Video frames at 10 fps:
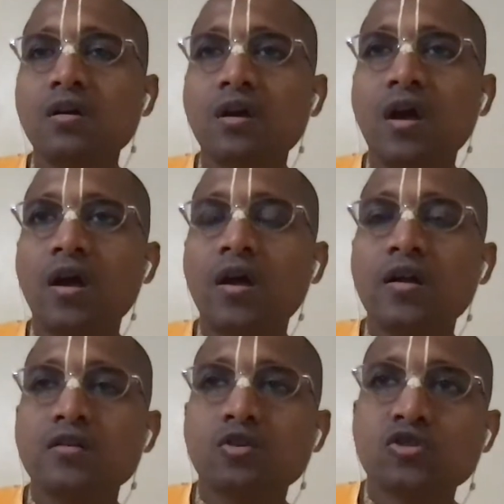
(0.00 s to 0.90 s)
and
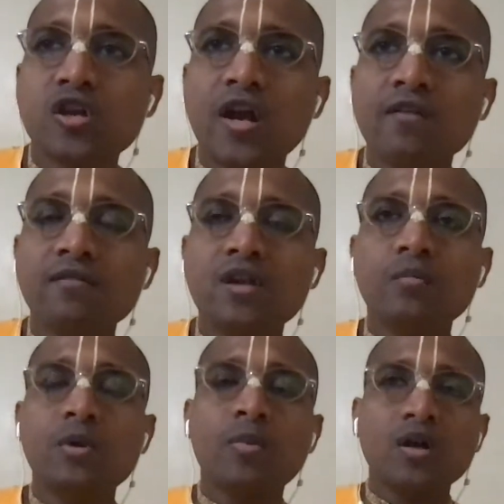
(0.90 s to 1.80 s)
so she had a
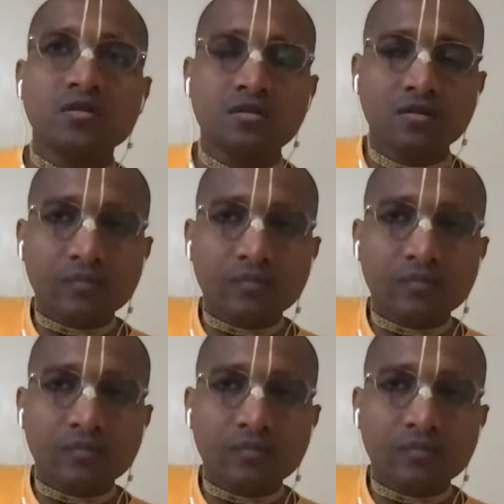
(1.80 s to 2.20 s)
VIP pass.